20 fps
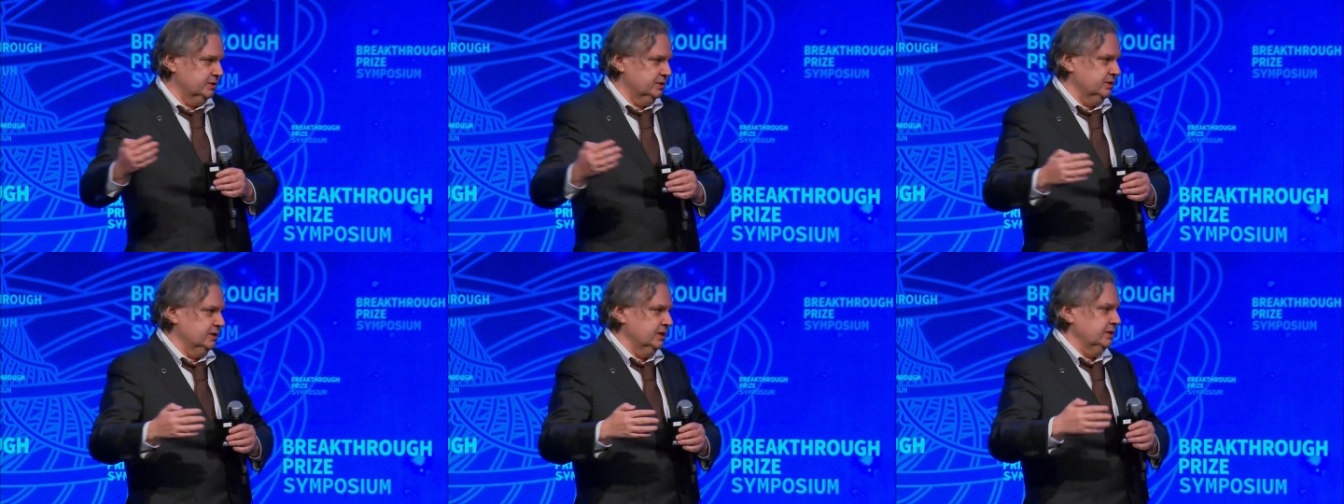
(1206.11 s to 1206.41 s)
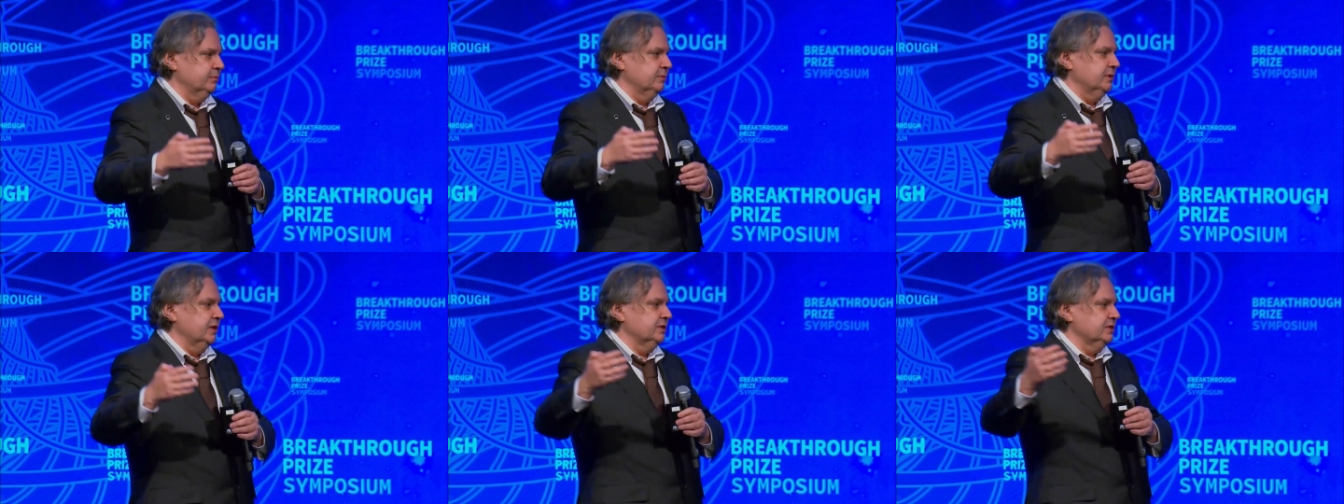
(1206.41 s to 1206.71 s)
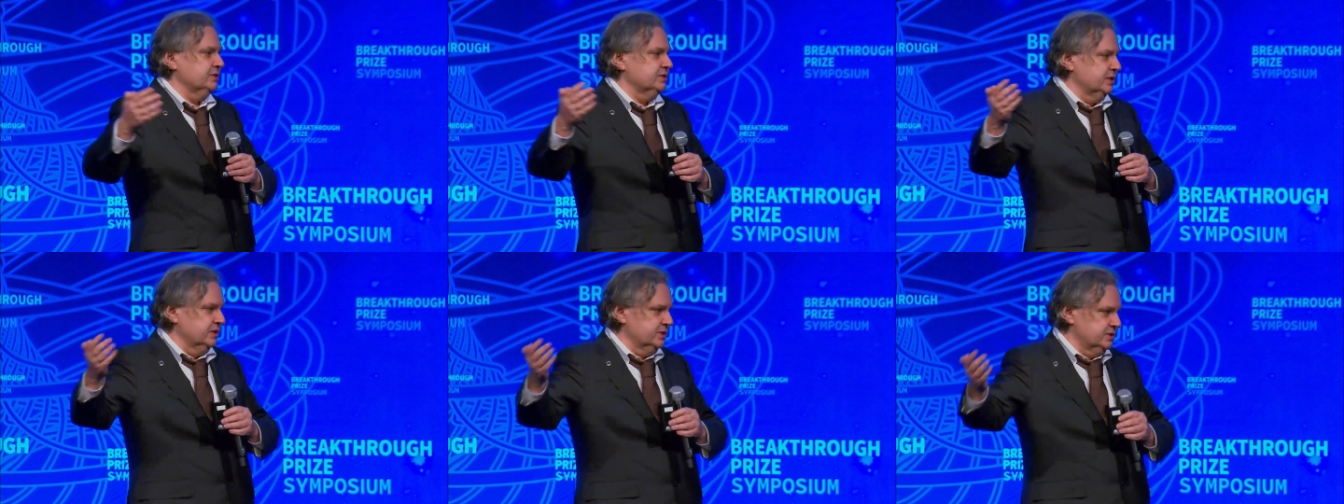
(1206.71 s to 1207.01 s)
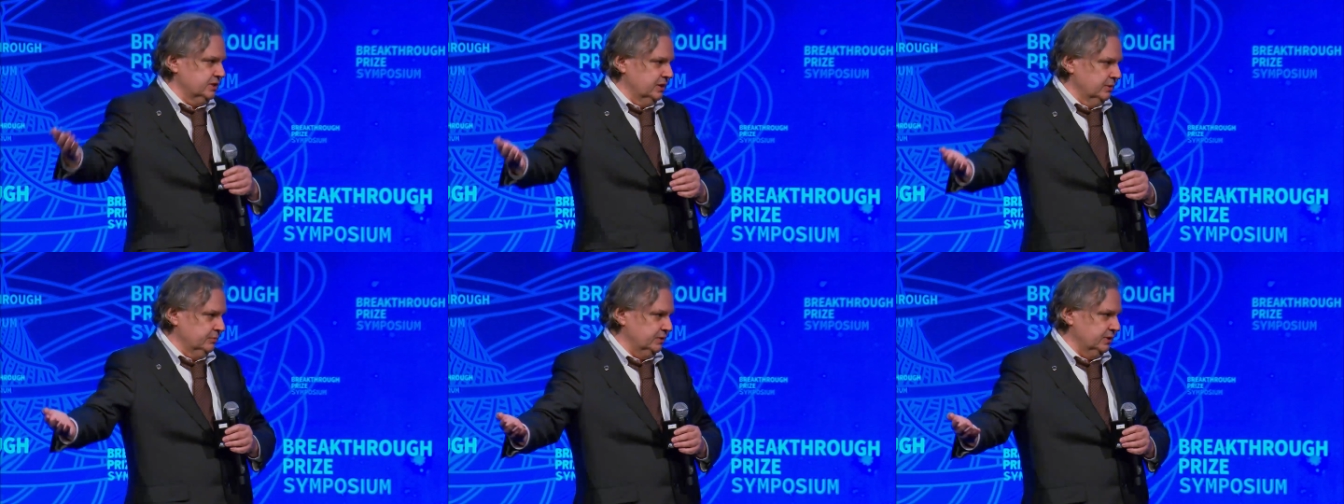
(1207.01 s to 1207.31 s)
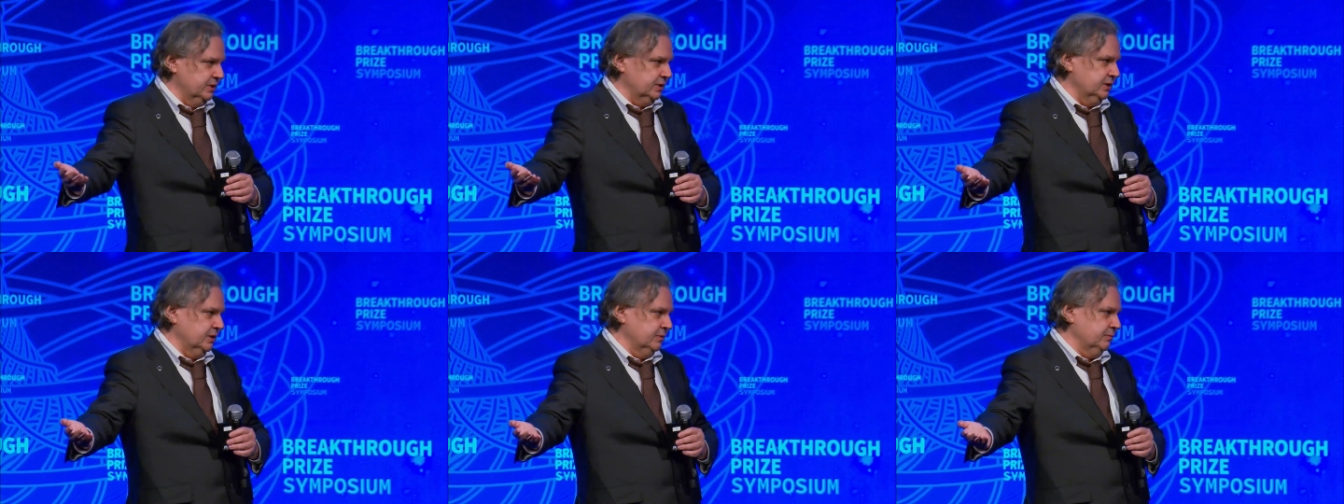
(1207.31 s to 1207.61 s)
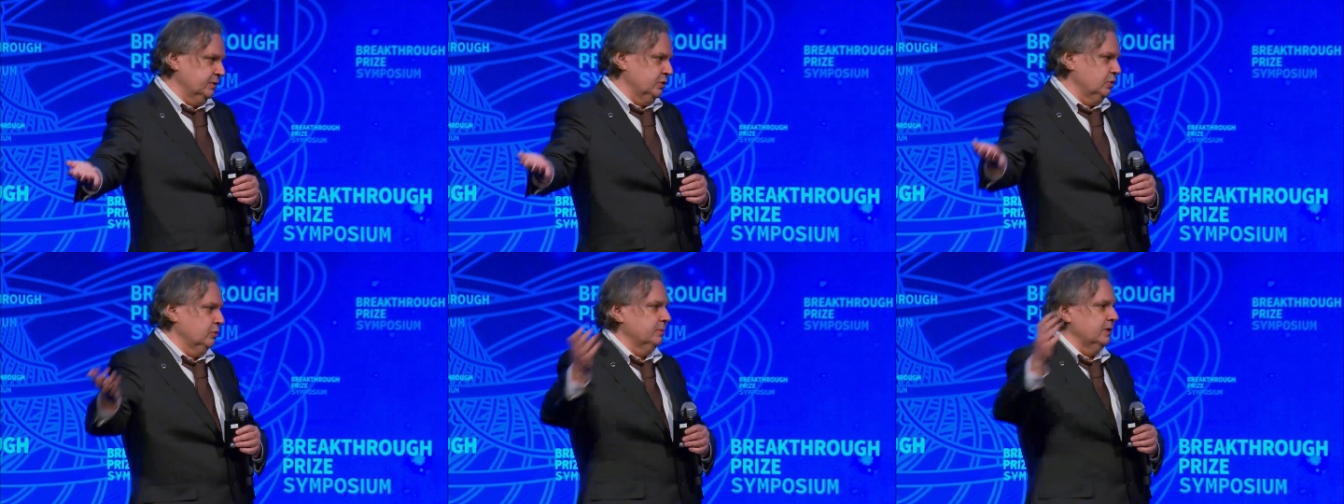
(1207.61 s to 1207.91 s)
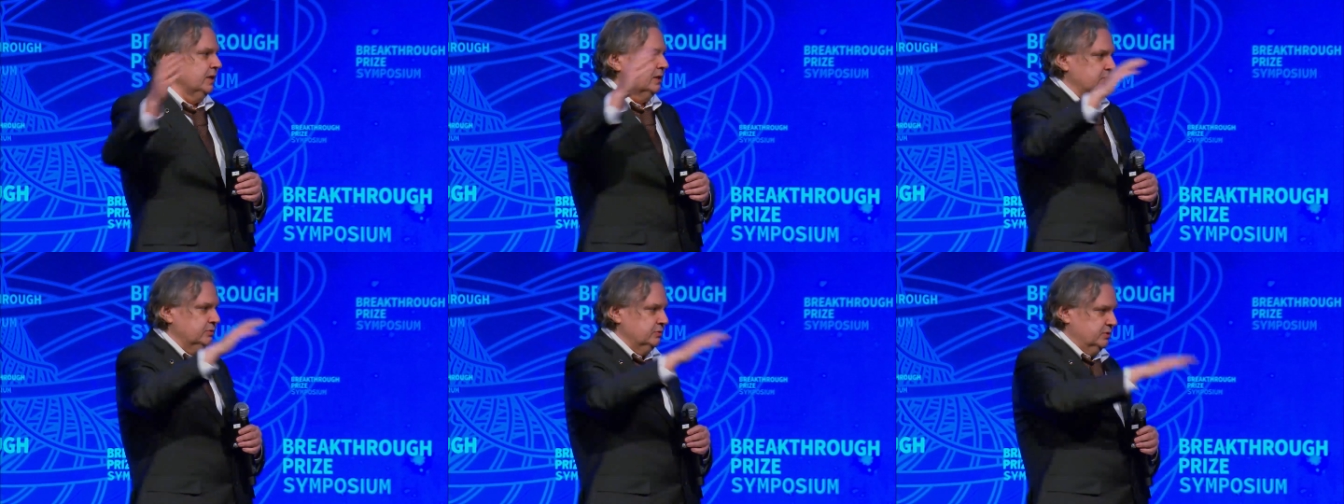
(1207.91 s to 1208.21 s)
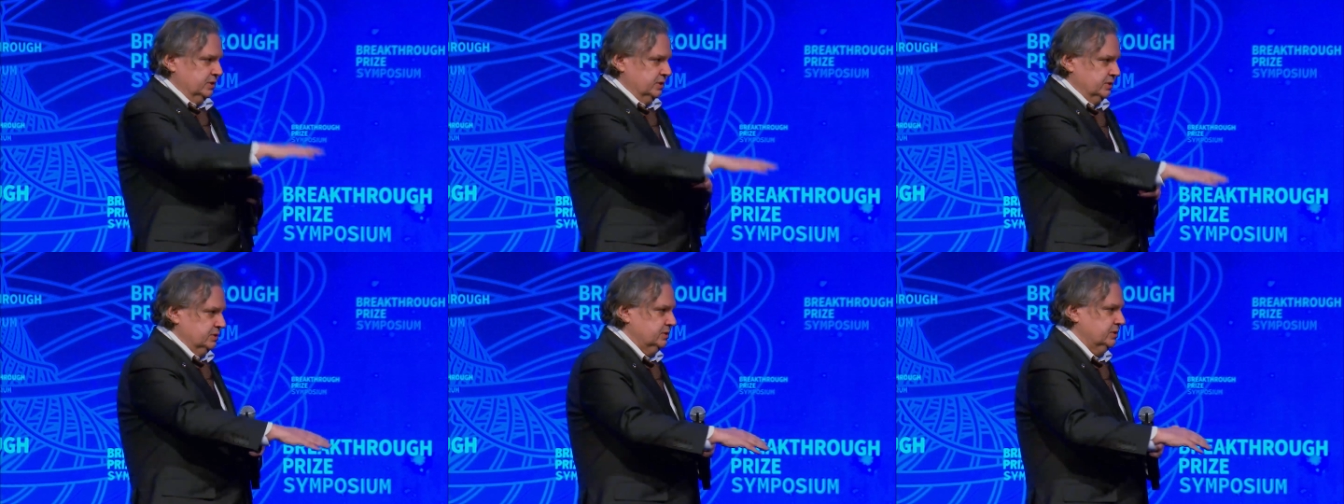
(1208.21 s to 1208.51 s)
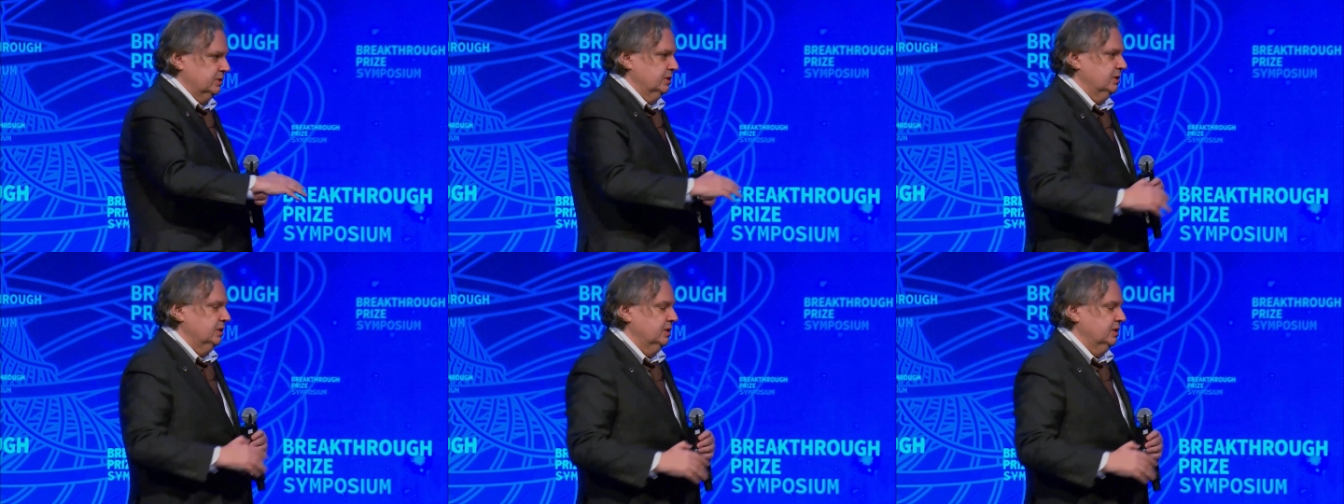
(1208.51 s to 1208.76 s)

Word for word: and there we understand something, and then we go back to this.